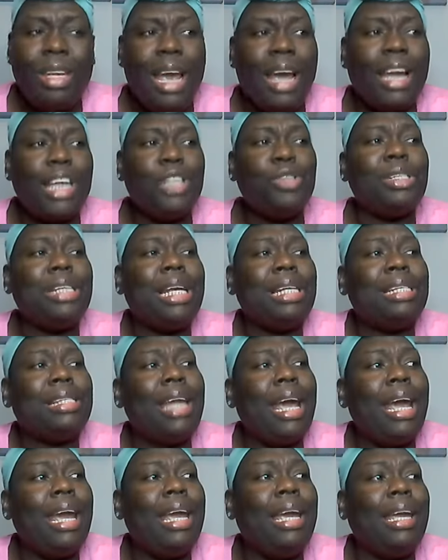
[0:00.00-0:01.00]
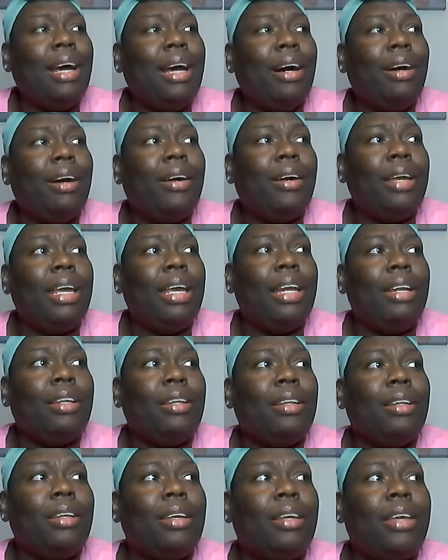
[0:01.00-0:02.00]
I guess you say, stay uh,
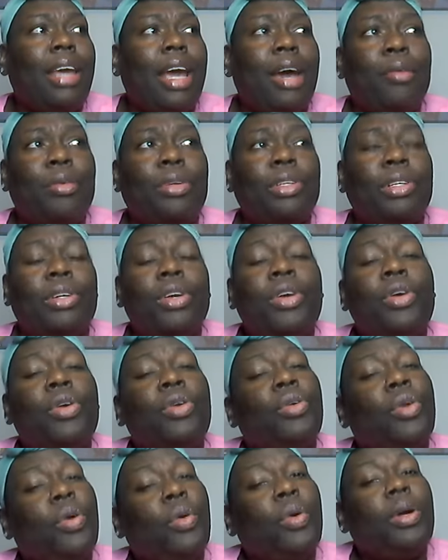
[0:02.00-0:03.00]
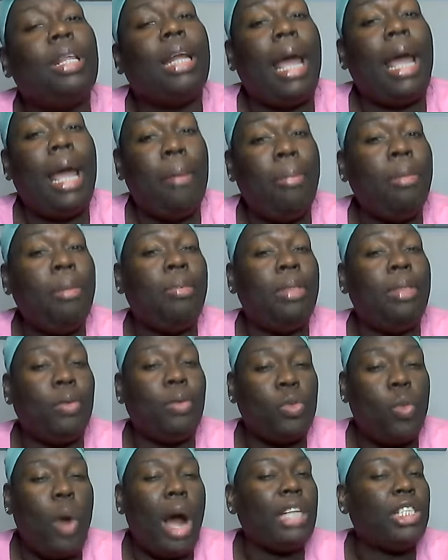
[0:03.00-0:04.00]
in character, knowing that I had people that
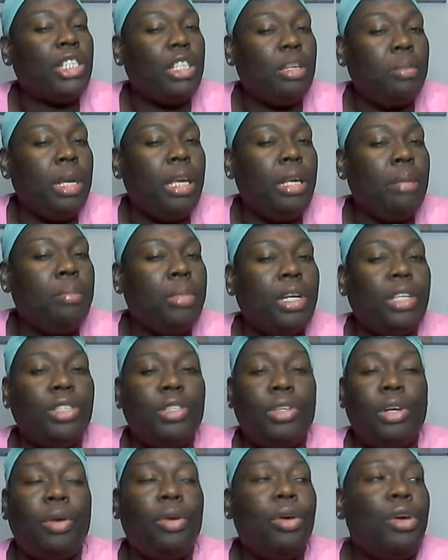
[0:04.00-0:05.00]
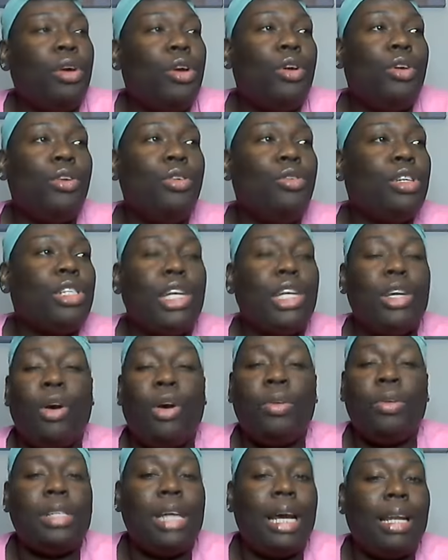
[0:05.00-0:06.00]
was watching me because you know you could tell your
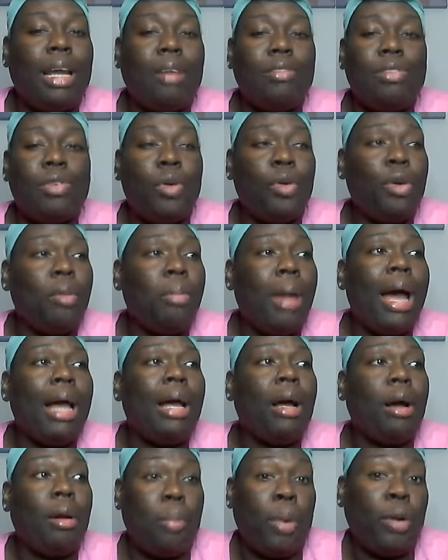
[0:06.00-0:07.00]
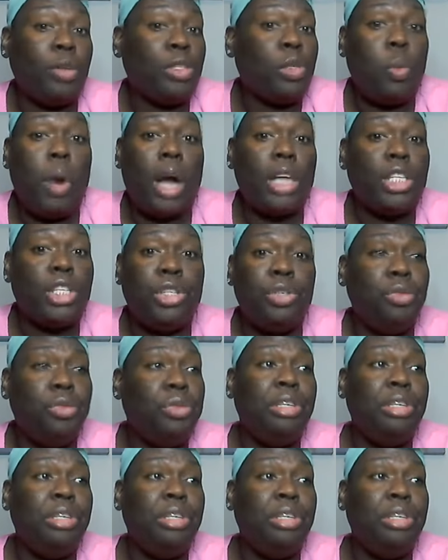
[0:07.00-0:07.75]
whole entire life story by a person watching you.